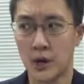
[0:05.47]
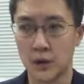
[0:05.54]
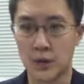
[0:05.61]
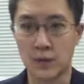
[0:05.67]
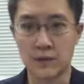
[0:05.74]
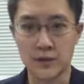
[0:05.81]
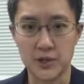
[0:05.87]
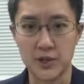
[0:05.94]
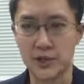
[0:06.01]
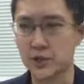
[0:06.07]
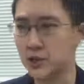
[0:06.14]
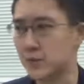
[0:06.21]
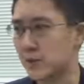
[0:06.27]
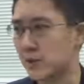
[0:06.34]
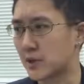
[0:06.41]

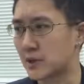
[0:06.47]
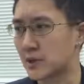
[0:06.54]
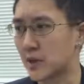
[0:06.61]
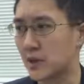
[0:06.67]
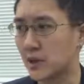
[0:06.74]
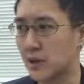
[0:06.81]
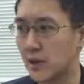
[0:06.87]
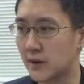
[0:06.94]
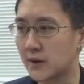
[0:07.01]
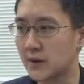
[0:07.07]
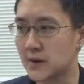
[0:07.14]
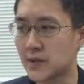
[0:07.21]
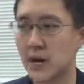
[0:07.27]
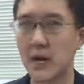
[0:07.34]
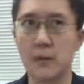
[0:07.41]
conversation, is because a lot of
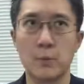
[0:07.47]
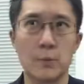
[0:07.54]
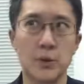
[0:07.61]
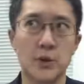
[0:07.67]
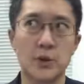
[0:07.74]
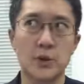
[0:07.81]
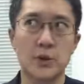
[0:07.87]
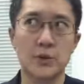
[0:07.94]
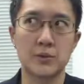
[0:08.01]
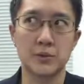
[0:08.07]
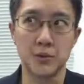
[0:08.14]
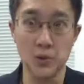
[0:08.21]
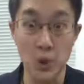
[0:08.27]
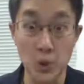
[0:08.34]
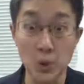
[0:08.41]
the time we don't
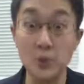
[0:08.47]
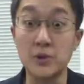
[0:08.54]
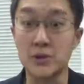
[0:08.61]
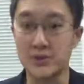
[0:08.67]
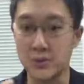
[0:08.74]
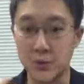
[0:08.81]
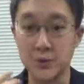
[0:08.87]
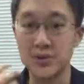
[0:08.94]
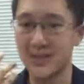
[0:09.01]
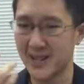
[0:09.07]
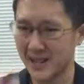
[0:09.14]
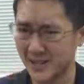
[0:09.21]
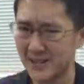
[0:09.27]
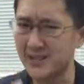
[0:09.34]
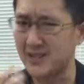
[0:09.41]

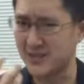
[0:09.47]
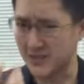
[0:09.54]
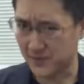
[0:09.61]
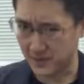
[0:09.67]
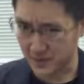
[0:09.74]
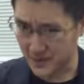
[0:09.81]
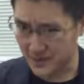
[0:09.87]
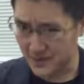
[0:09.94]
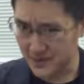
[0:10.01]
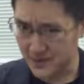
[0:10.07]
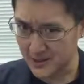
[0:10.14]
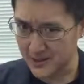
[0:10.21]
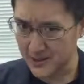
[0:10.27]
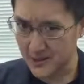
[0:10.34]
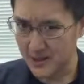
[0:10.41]
tell the
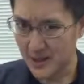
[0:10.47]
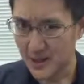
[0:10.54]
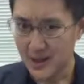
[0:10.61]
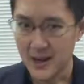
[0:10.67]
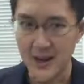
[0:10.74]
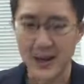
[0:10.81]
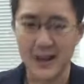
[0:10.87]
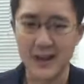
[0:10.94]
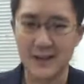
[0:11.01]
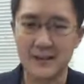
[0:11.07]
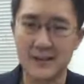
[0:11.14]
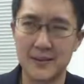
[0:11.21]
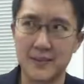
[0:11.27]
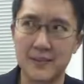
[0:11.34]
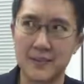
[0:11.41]
differences,
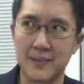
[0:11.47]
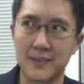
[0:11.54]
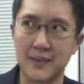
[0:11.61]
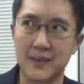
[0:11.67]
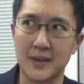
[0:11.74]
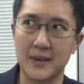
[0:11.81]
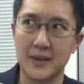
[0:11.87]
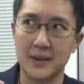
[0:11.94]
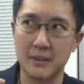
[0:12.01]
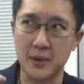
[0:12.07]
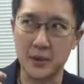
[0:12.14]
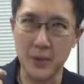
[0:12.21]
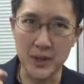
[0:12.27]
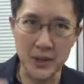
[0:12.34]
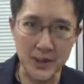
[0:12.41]
and
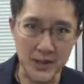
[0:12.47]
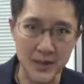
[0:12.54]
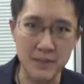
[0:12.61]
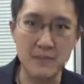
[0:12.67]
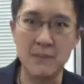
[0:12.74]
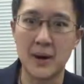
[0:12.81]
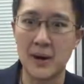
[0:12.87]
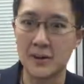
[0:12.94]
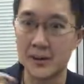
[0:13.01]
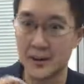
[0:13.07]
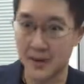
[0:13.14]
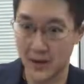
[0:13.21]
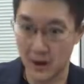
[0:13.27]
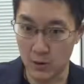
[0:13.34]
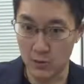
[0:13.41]
between inbound
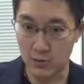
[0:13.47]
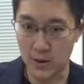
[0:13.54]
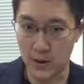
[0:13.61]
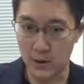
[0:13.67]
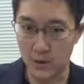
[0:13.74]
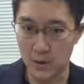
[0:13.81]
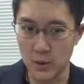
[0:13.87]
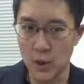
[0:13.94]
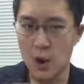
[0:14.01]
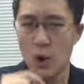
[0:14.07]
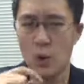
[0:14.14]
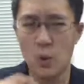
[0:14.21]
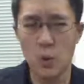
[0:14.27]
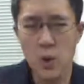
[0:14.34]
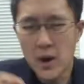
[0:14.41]
and outbound,
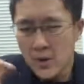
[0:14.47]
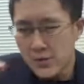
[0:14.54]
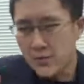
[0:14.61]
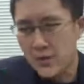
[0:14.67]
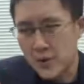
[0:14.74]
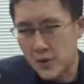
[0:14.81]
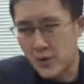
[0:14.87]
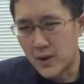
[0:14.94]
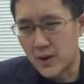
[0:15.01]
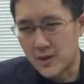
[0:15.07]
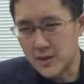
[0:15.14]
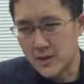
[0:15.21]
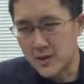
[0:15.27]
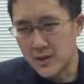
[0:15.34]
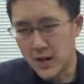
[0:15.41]
one
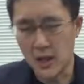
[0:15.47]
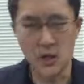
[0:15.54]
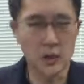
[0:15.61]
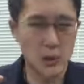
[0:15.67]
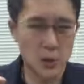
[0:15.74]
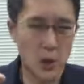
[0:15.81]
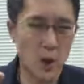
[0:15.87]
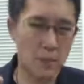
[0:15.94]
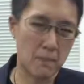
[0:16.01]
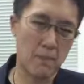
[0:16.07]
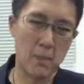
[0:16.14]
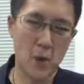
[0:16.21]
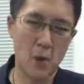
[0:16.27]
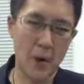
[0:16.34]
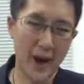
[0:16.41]
requires a lot
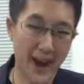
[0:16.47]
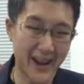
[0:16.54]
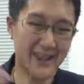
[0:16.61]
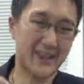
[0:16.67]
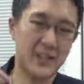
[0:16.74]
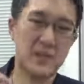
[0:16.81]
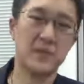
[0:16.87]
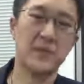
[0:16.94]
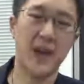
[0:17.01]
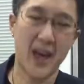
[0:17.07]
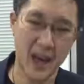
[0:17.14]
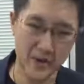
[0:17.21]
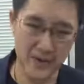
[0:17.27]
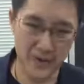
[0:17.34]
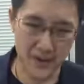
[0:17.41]
more active
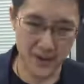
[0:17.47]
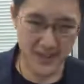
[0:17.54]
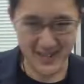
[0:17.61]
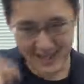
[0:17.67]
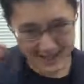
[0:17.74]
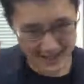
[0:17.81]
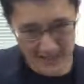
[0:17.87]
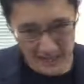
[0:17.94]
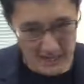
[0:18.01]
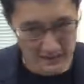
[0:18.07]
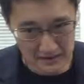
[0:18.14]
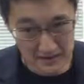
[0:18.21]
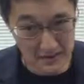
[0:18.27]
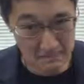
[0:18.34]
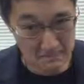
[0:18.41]
effort than the
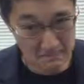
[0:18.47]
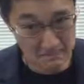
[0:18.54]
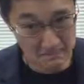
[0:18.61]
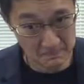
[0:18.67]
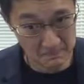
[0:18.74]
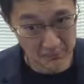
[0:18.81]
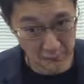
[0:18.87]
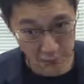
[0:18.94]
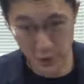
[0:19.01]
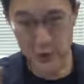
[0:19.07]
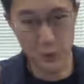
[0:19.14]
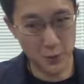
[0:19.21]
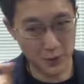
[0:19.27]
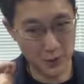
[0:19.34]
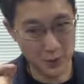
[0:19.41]
other.
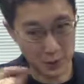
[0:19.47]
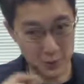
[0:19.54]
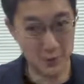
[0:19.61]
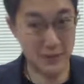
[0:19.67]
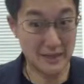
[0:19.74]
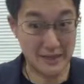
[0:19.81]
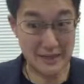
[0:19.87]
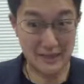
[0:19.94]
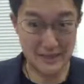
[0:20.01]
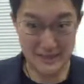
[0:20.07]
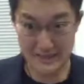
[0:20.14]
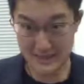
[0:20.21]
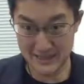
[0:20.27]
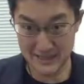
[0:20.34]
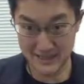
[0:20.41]
Which one do you think it is?